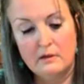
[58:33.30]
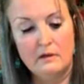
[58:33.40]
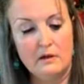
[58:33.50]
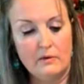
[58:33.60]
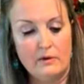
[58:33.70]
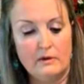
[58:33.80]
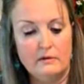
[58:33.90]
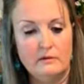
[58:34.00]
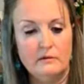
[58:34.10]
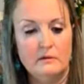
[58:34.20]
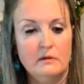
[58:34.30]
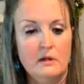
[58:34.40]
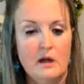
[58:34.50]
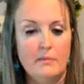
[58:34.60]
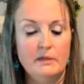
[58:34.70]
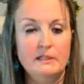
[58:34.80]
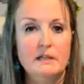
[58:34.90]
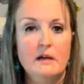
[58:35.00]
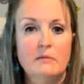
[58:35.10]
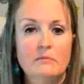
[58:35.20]
Okay. I'm going to set
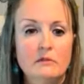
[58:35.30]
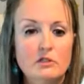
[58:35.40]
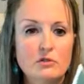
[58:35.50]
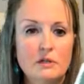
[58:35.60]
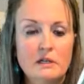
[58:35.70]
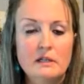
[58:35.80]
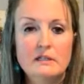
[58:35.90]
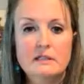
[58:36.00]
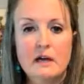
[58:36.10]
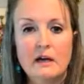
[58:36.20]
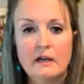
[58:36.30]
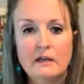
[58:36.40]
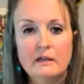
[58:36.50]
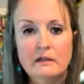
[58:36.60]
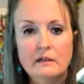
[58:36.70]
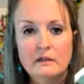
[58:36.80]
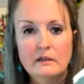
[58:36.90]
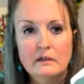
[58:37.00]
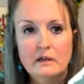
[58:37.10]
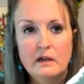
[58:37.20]
the tree to the side
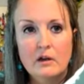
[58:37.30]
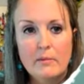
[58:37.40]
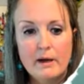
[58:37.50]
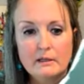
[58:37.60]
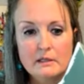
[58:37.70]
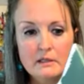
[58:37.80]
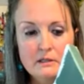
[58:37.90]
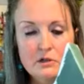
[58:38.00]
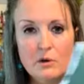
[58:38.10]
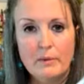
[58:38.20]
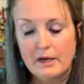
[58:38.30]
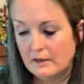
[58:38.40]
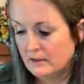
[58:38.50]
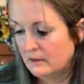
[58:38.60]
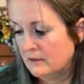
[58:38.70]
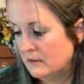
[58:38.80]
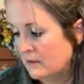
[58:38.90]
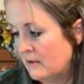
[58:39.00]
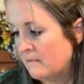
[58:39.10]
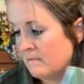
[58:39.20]
and go back to the snowman.
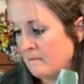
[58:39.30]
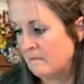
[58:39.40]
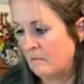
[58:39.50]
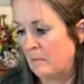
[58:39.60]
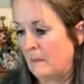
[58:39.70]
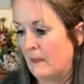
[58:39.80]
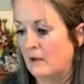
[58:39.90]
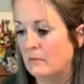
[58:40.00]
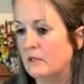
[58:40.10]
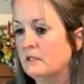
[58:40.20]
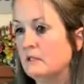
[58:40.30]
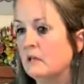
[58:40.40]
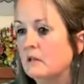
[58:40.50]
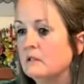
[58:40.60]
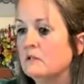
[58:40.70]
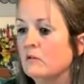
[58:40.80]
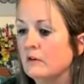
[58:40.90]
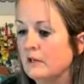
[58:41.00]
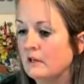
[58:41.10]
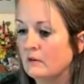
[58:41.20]
I'm going to set this over
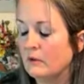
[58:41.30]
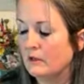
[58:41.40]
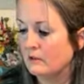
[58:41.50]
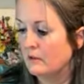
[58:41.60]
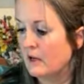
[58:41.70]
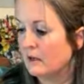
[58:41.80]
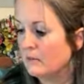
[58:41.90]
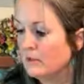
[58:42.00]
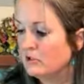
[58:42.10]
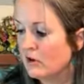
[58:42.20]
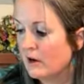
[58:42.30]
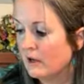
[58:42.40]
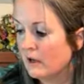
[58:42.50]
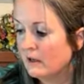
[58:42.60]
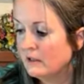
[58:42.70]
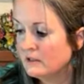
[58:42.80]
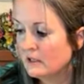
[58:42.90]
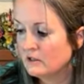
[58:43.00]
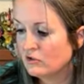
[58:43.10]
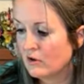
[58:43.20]
here where that can be drying. And it does
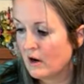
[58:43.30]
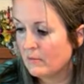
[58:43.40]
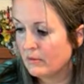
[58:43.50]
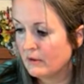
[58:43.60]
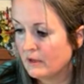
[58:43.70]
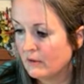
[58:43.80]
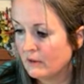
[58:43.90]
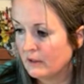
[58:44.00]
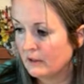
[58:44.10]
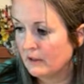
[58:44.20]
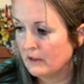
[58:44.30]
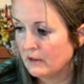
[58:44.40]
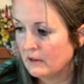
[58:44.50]
dry pretty quickly.